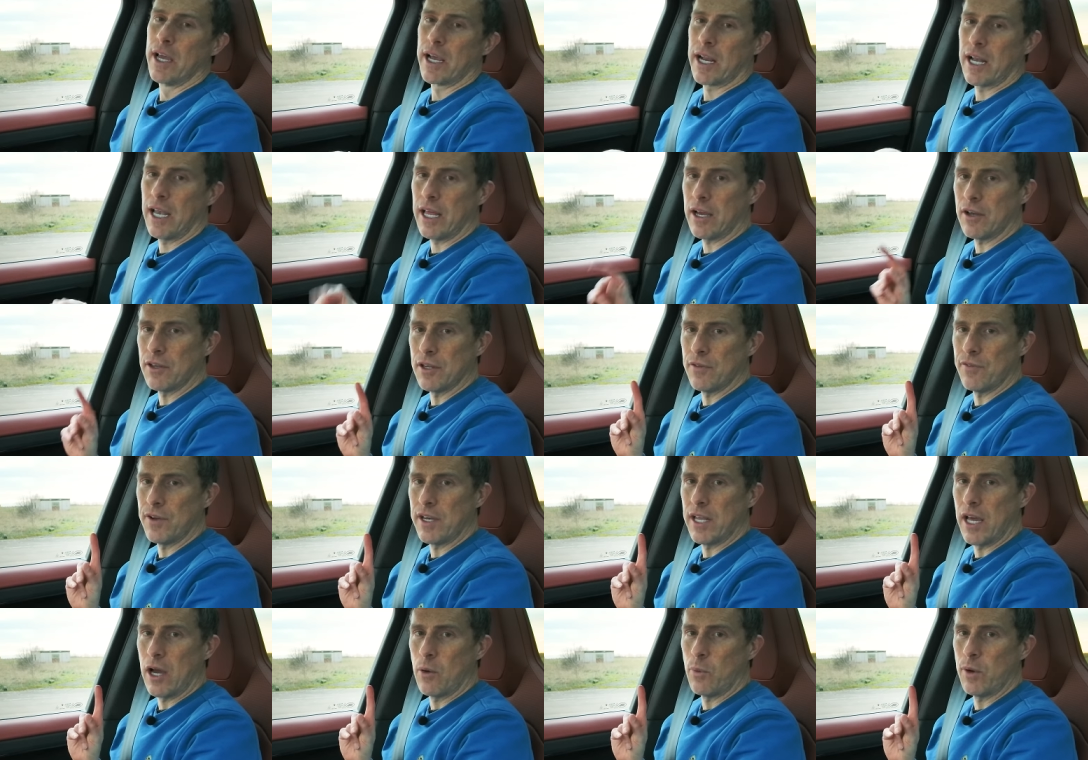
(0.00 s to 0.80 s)
Click on the
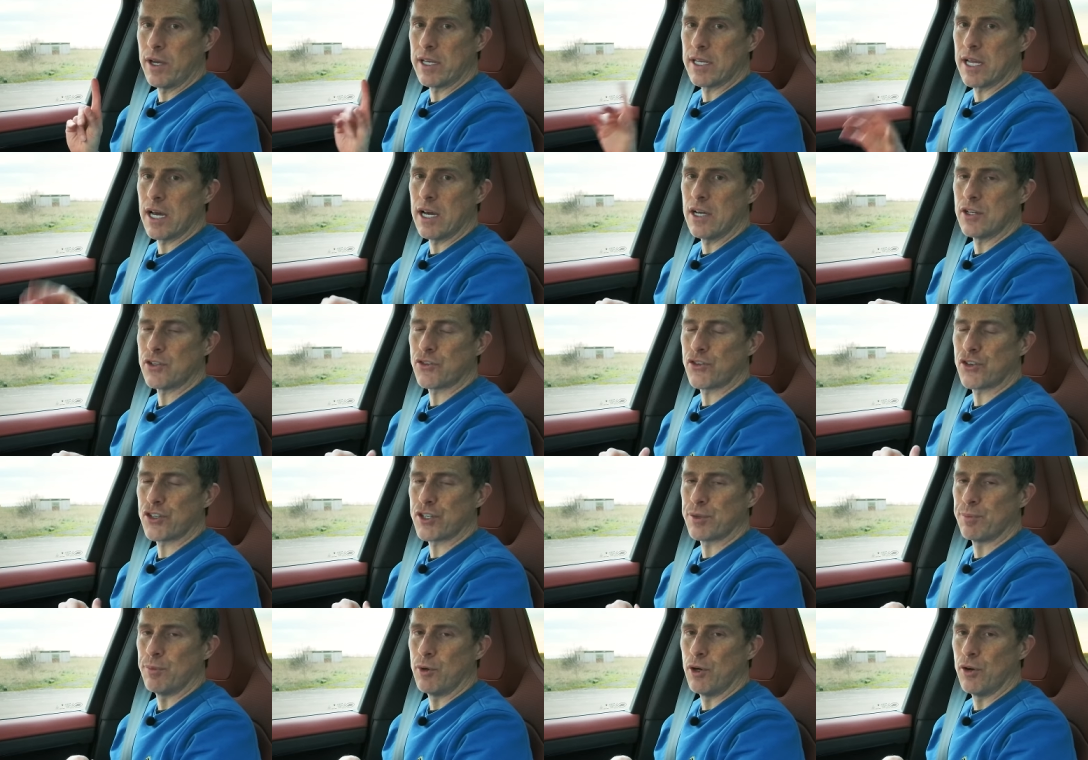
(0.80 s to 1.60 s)
video windows
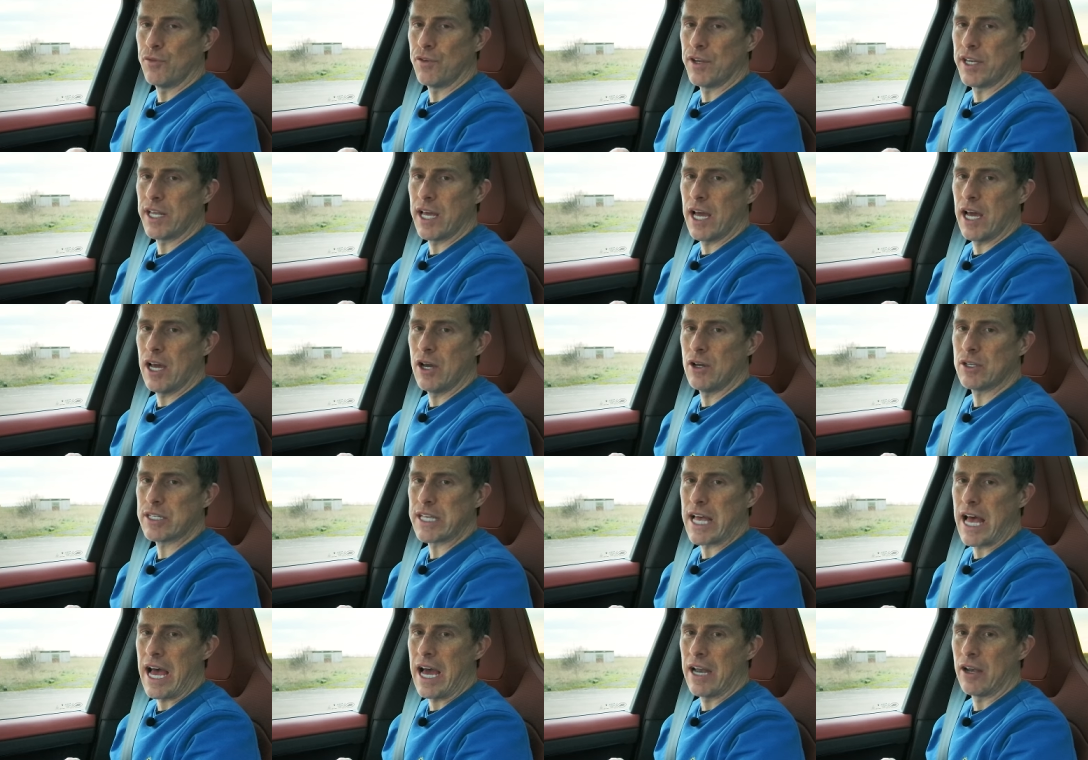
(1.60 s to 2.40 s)
for some more
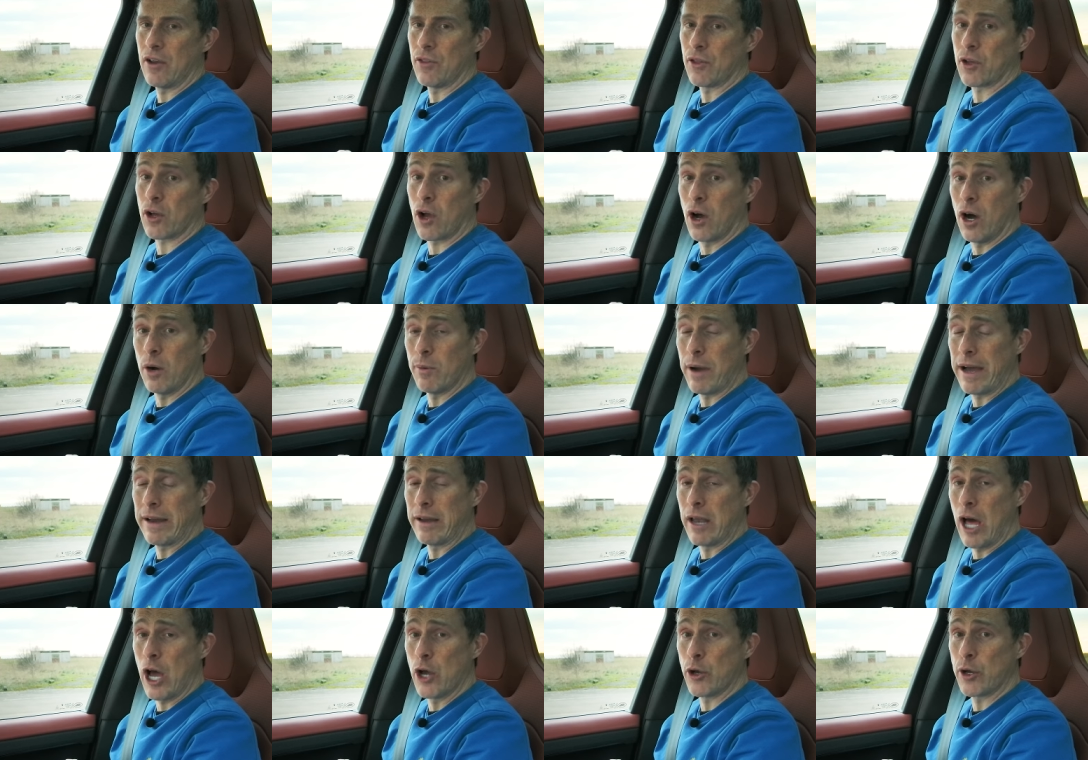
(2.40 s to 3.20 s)
videos and on the
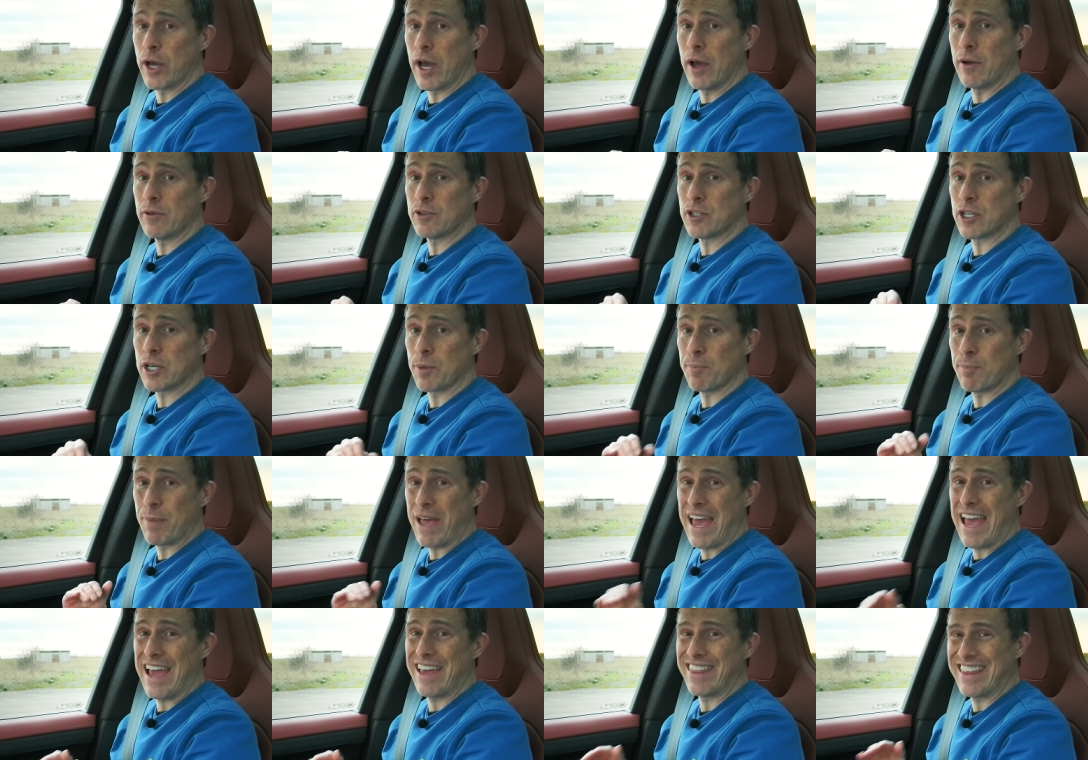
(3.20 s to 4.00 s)
CarWow logo to
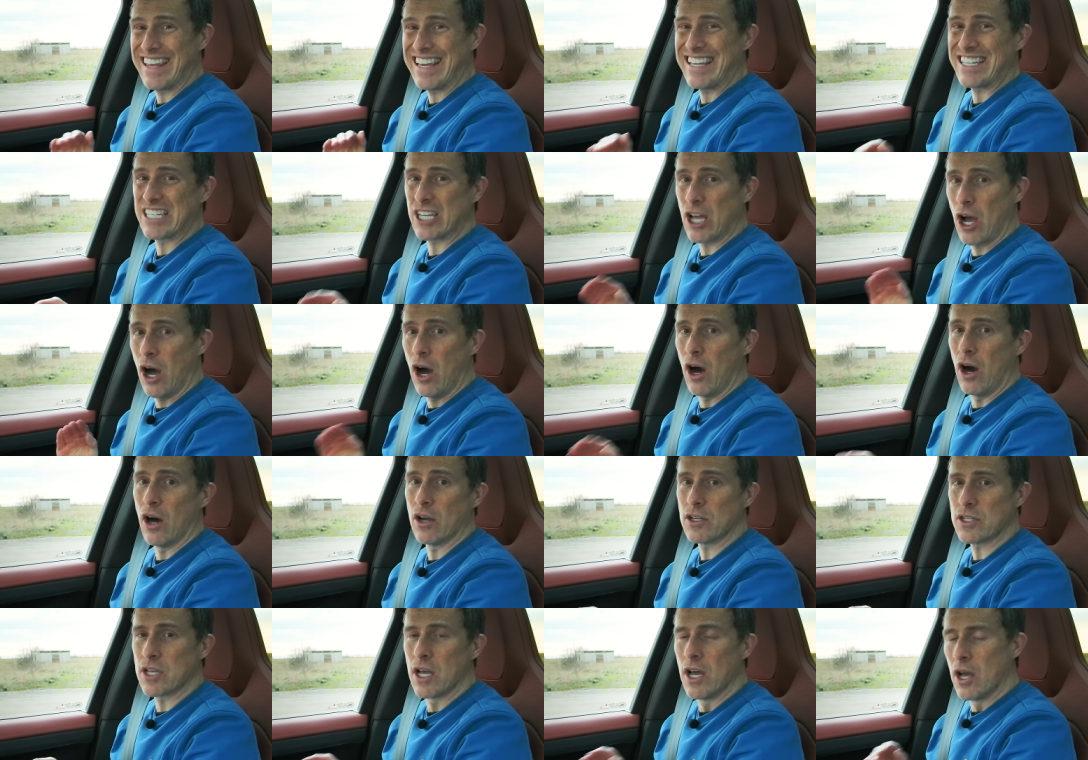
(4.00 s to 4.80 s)
compare these
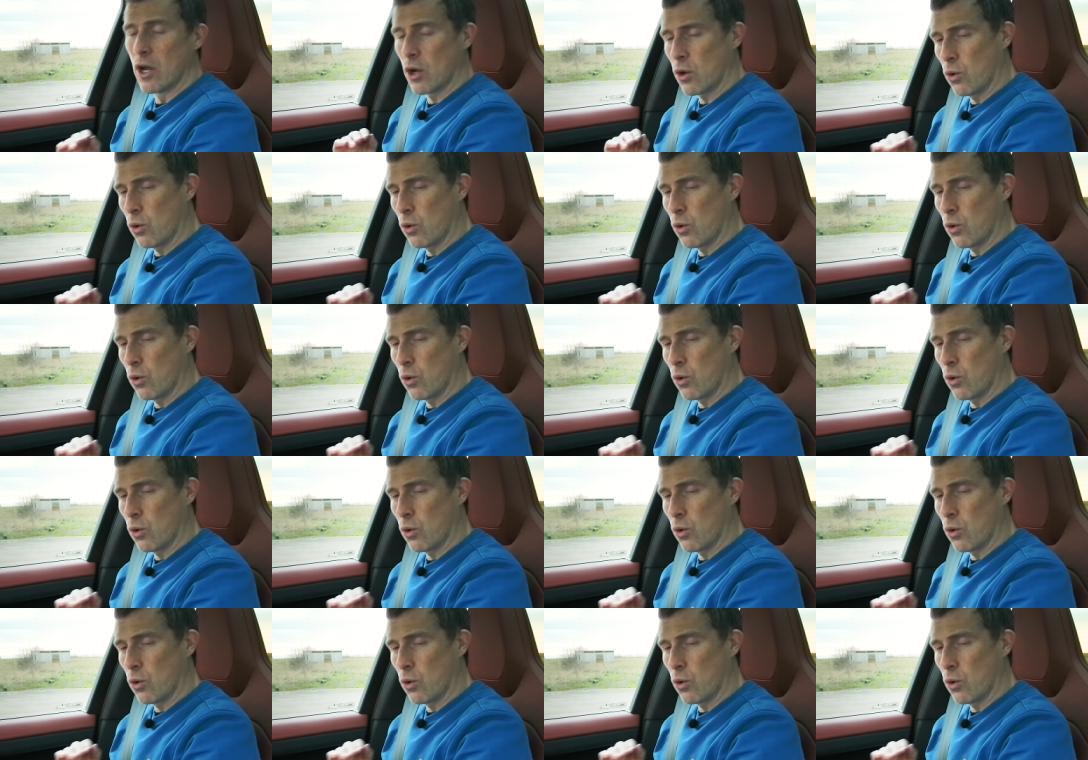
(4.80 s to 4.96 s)
cars